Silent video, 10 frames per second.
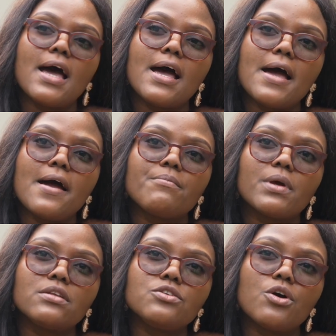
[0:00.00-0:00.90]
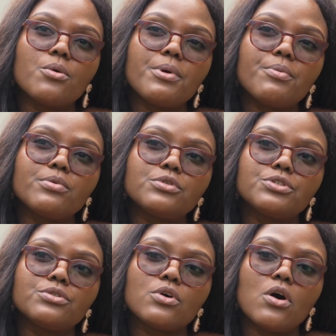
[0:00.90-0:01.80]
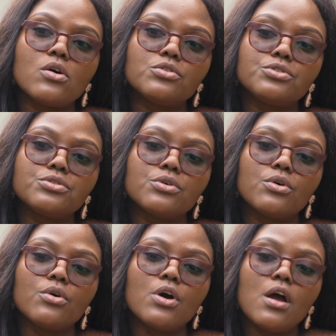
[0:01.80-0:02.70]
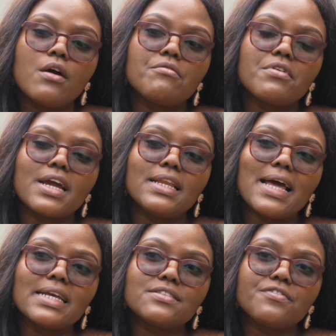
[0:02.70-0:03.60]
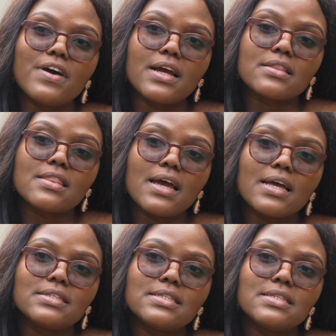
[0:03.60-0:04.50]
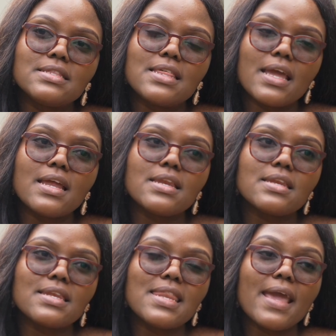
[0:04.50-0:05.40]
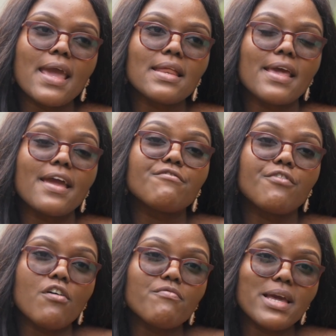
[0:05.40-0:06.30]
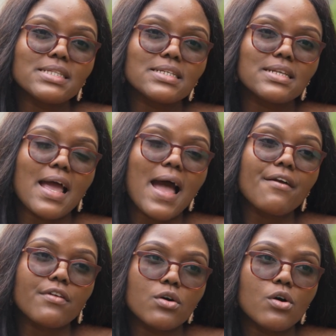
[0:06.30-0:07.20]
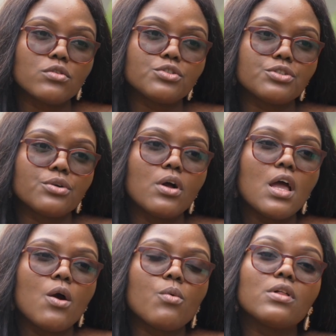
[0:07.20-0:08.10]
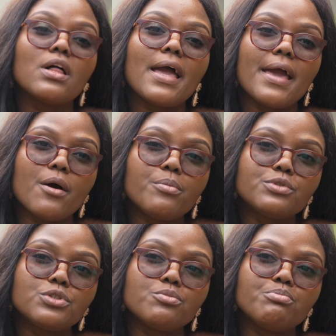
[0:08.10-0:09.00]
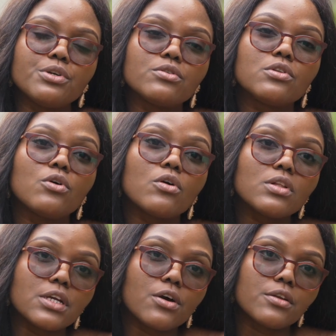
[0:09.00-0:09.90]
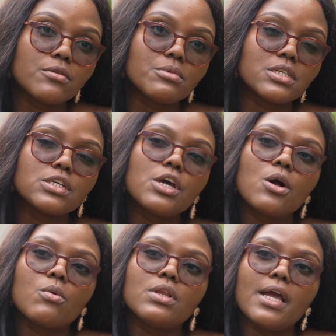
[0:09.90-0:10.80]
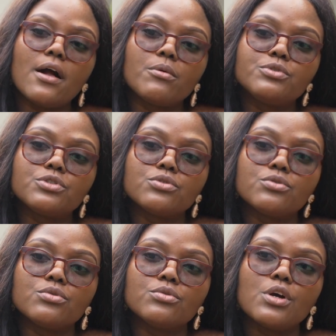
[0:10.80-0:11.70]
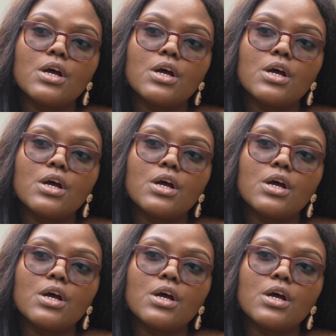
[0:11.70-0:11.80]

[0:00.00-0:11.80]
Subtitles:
And young people should also realize the fact that their involvement in agriculture will help to build local economies, will help to